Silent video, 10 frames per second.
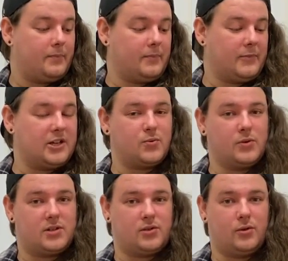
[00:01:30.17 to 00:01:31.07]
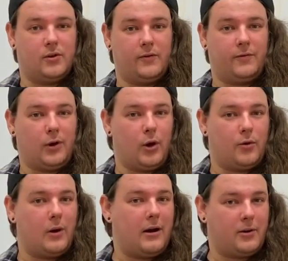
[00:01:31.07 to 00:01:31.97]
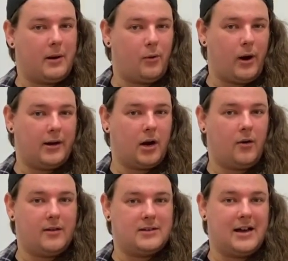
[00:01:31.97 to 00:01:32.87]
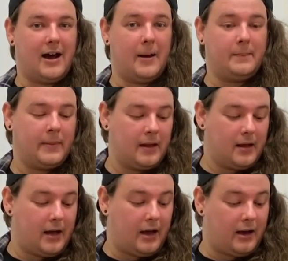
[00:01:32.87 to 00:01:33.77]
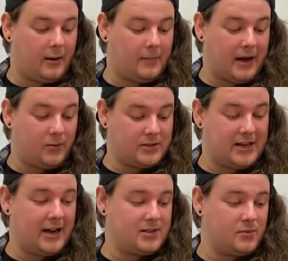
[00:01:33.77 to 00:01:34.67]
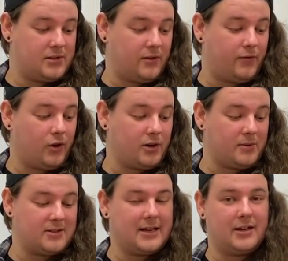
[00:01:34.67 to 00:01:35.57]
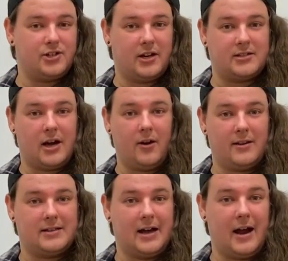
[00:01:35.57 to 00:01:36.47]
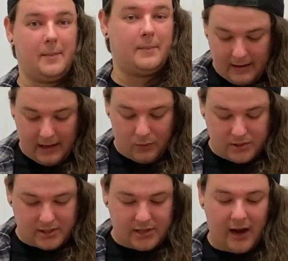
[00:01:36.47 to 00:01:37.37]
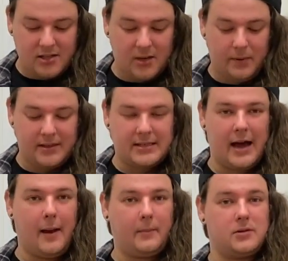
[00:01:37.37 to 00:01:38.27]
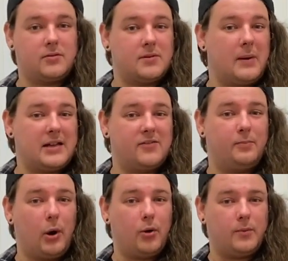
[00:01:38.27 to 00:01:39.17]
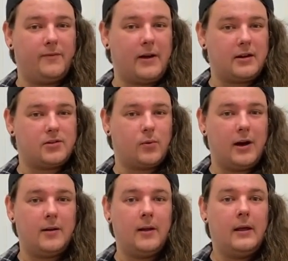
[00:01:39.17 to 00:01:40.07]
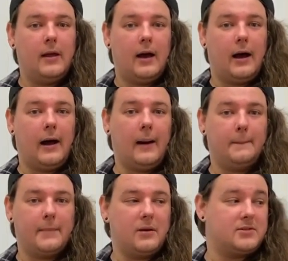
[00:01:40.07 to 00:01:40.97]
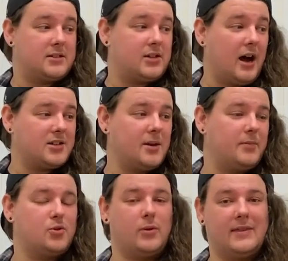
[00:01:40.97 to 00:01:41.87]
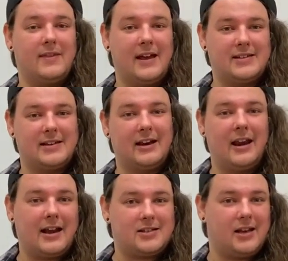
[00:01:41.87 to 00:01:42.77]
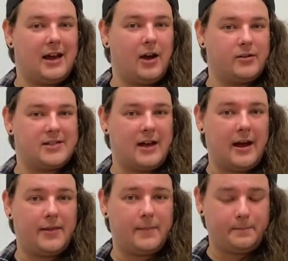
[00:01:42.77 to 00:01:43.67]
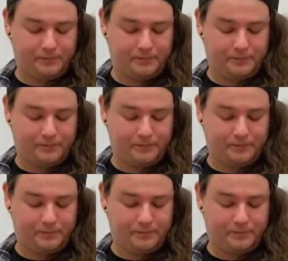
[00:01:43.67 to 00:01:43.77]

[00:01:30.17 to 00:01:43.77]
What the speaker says: this was sort of floating around on my radar at the time. And it was nice. It was an affordable signature guitar at the time. It was a toss-up at the time because I was a massive Bodum fan as well. It was a toss-up between this and an Alexi Laiho Scythe.